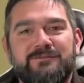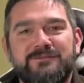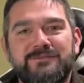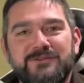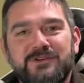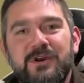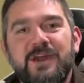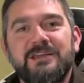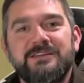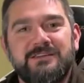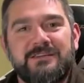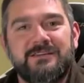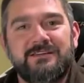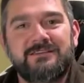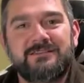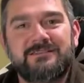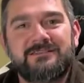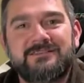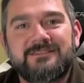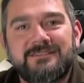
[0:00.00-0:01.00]
Crazy.
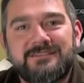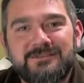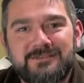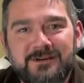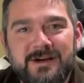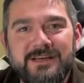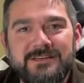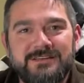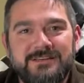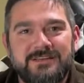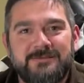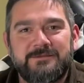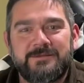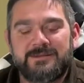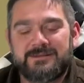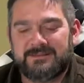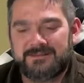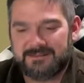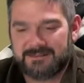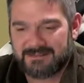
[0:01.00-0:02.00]
It's crazy to
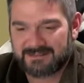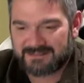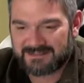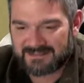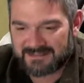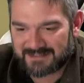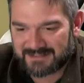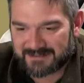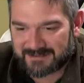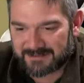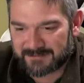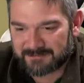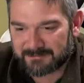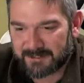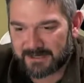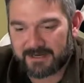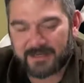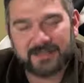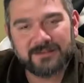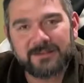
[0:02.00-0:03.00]
me.
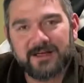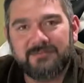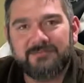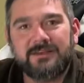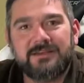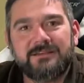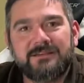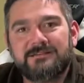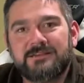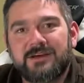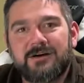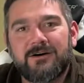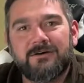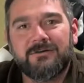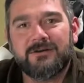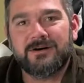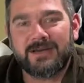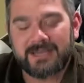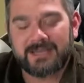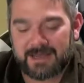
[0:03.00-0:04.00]
But I love it.
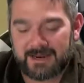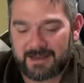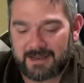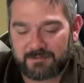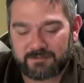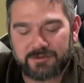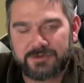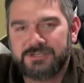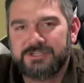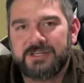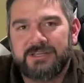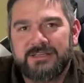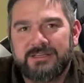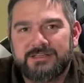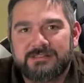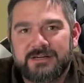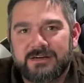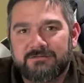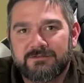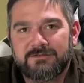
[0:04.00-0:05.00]
So, again, I appreciate
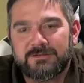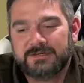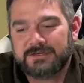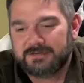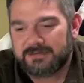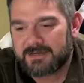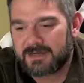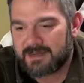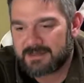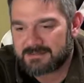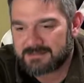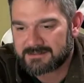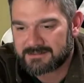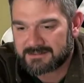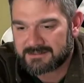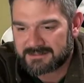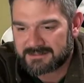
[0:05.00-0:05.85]
each and every one of you guys.